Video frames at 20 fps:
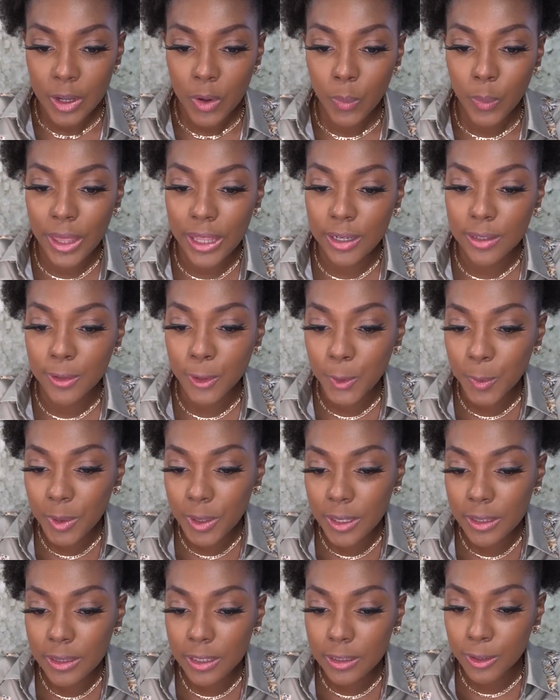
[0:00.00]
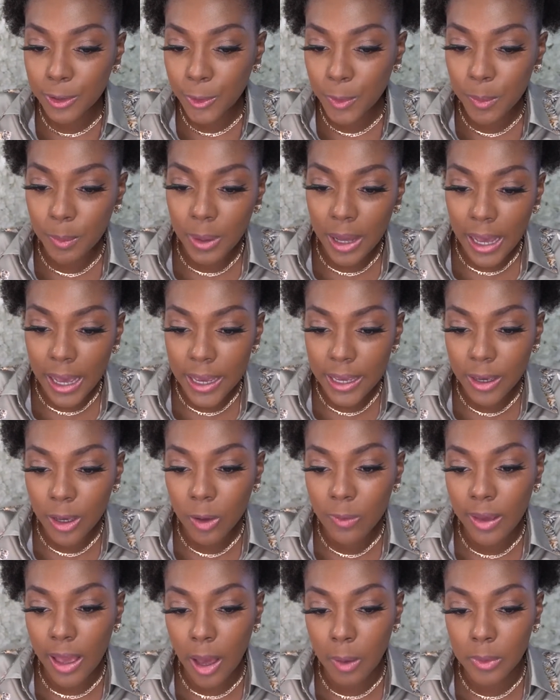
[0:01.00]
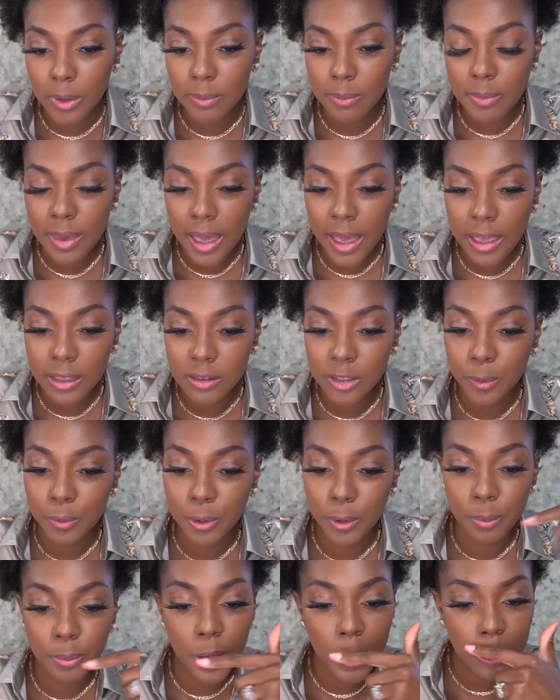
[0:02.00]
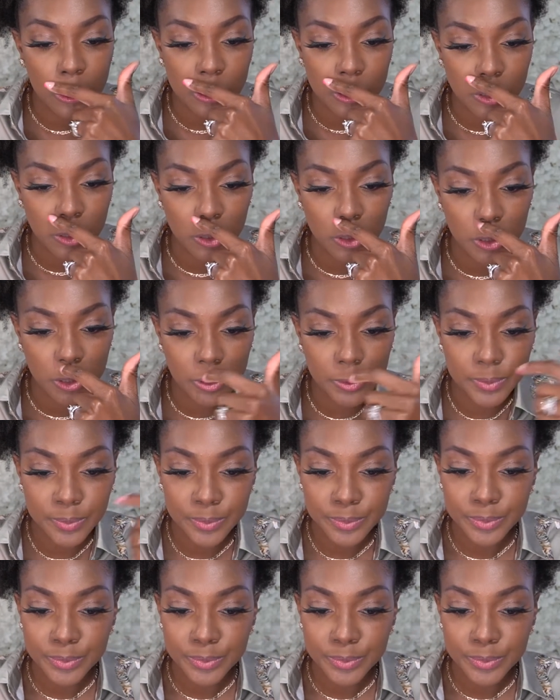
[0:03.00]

We had a little bio of how we met, the proposal,